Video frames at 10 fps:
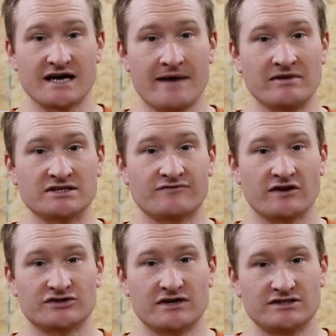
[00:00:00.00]
comments,
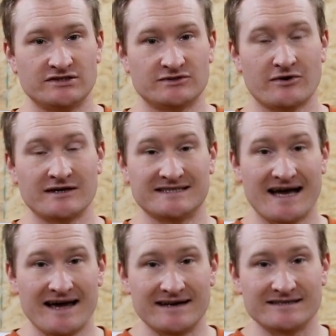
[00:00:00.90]
frustrations, or
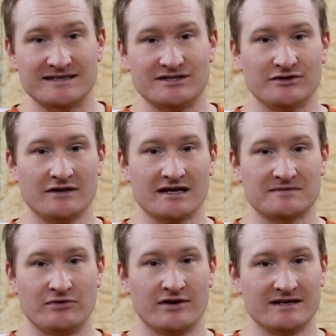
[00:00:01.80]
anxieties that you would like
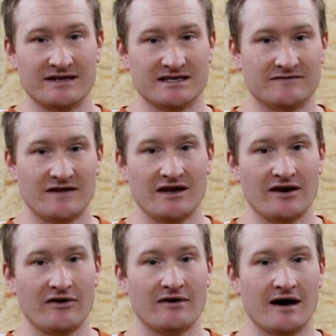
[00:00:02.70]
to put into this
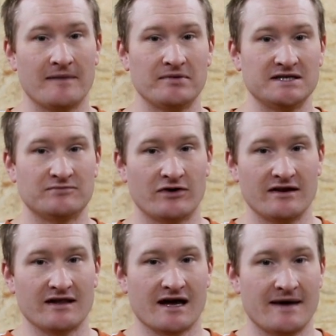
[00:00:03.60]
video, uh, please put it
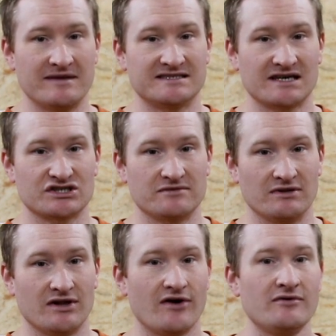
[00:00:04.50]
in the comments section
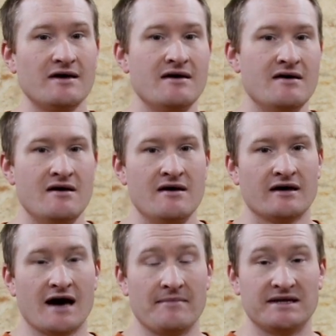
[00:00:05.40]
below.
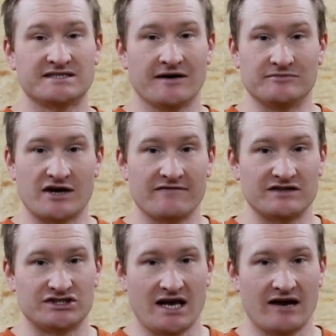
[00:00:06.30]
Comments help drive
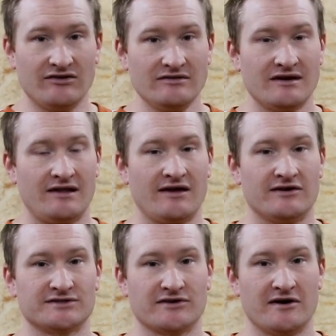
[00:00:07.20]
the channel, and they
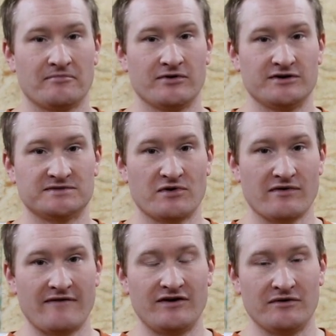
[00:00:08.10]
also help produce more
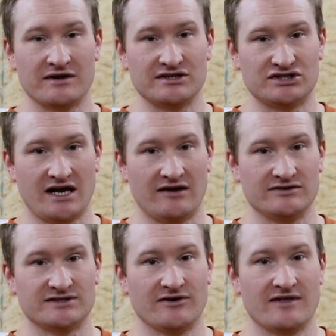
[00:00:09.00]
revenue on the channel
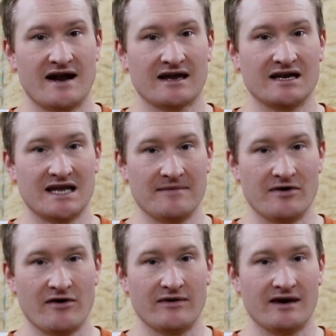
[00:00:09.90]
so that I can keep
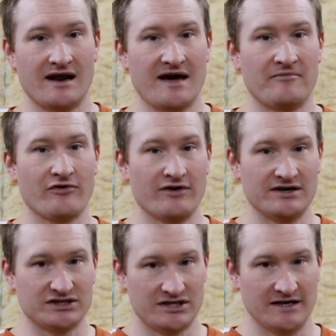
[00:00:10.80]
going and have more
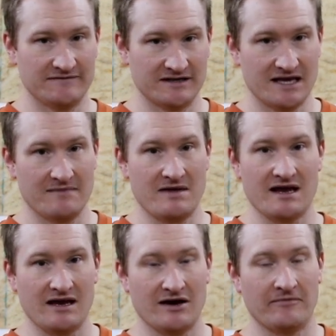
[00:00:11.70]
initiative to keep
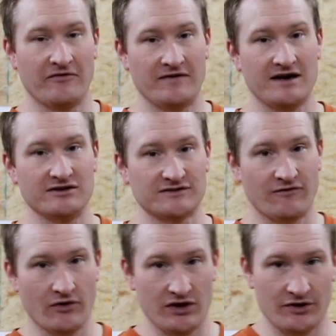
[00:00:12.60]
making helpful videos
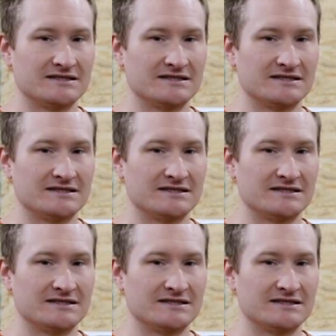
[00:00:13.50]
for you.